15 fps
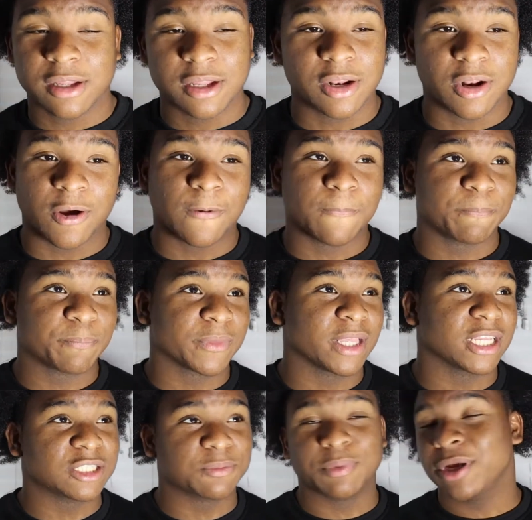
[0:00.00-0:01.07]

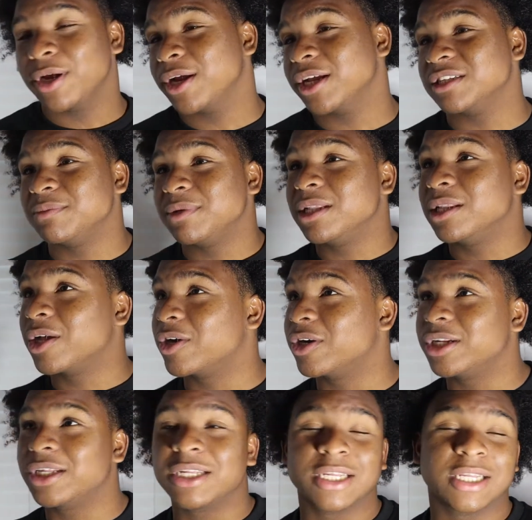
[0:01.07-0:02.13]

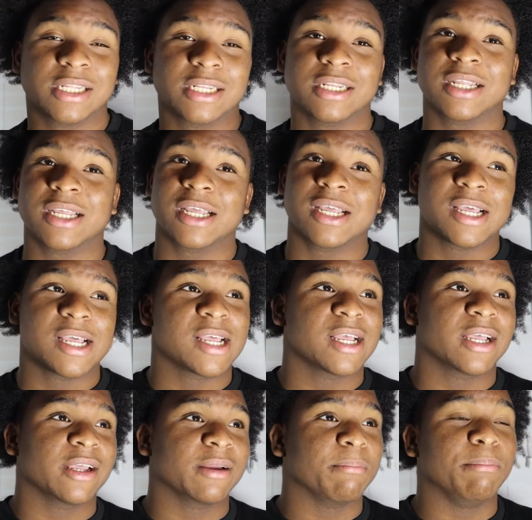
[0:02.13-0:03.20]
learning
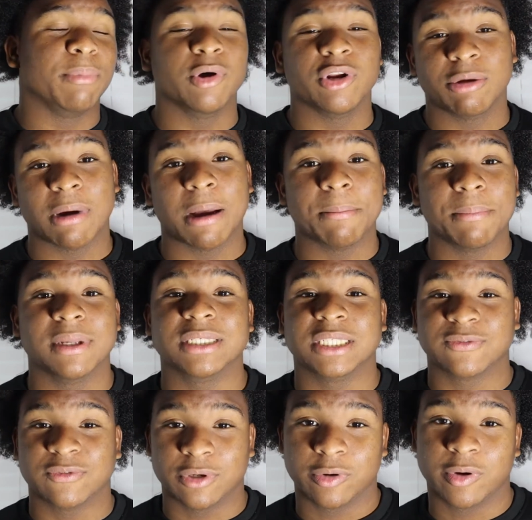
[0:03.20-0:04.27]
and building my
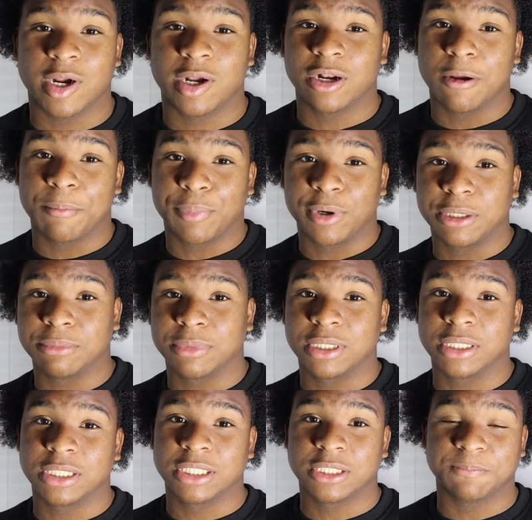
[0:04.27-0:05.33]
business from the ground up, pretty
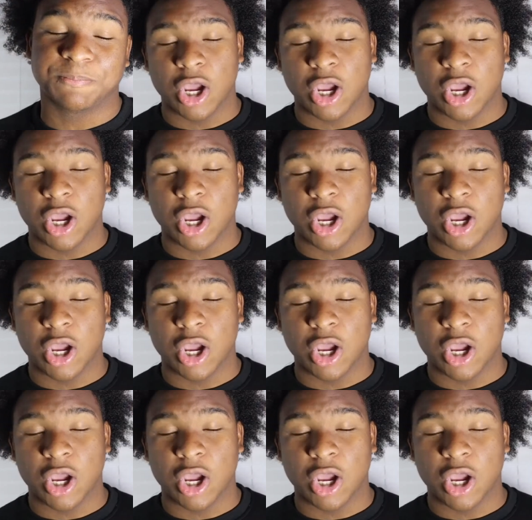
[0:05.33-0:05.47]
much.